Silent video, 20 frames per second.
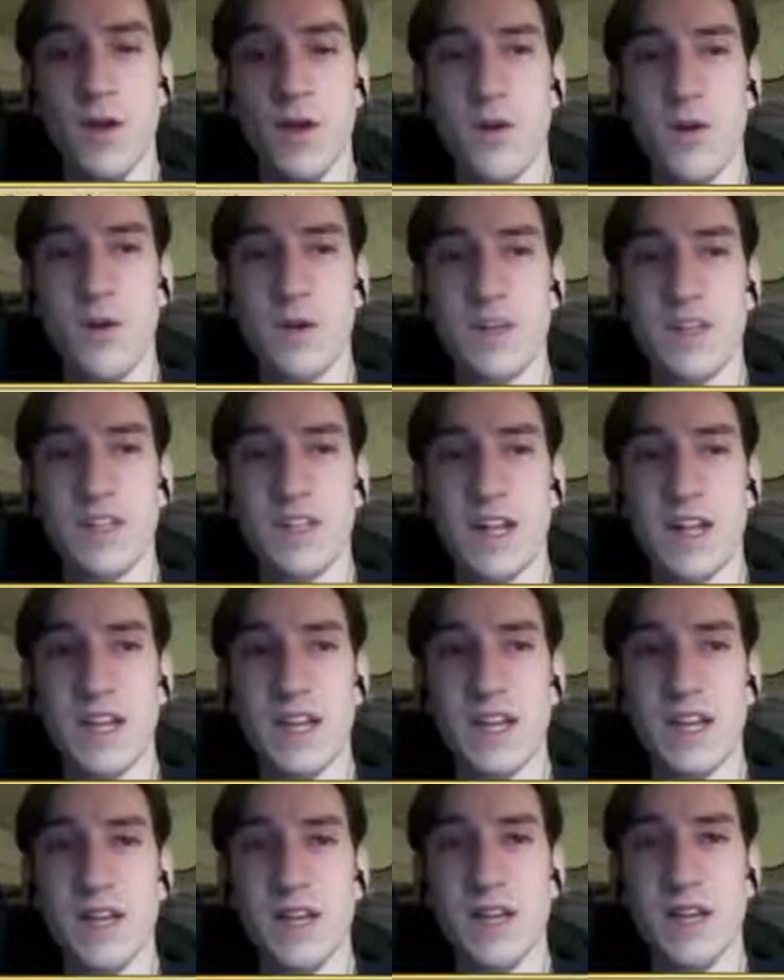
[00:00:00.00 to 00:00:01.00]

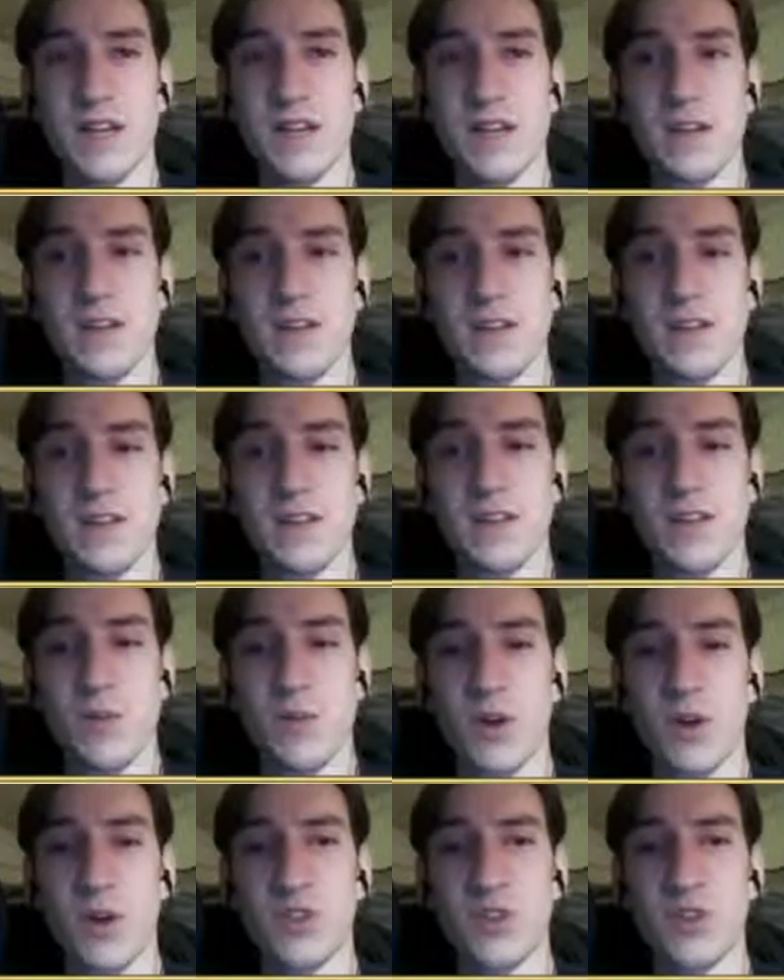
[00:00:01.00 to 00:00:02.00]
Coincidentally, the
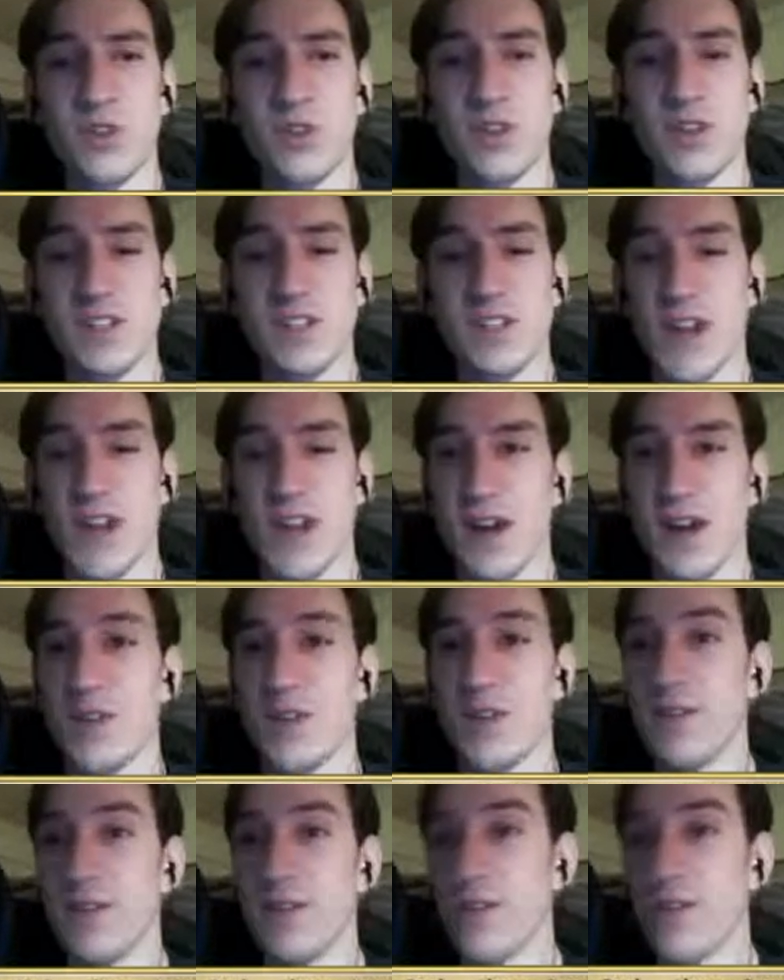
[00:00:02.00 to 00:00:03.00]
person who took us
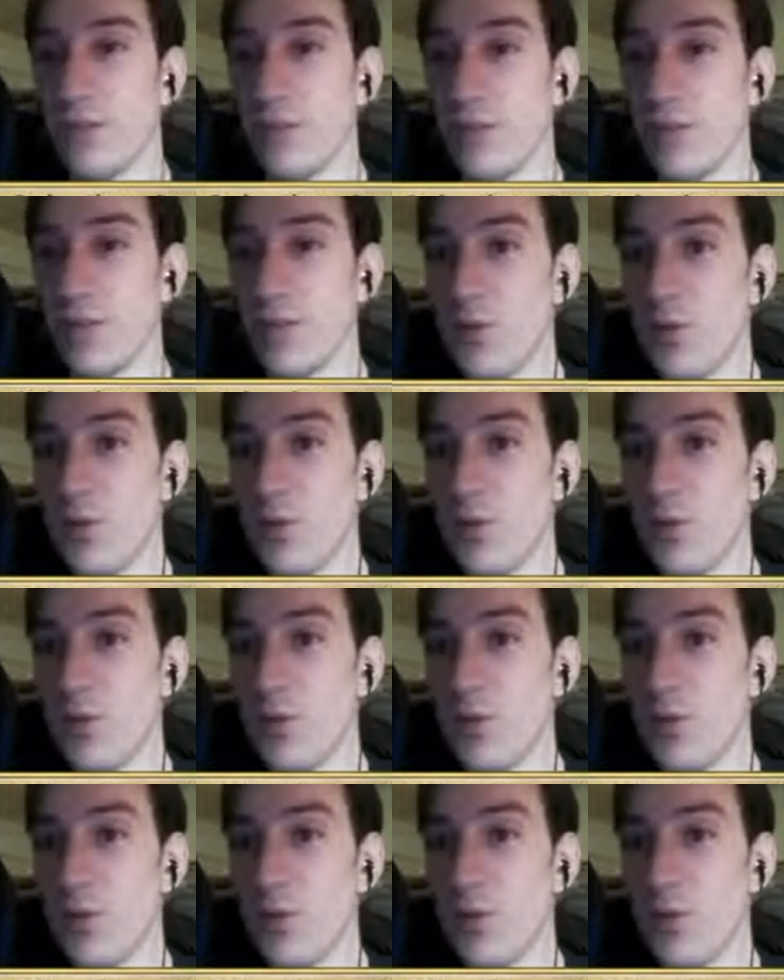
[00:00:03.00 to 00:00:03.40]
down would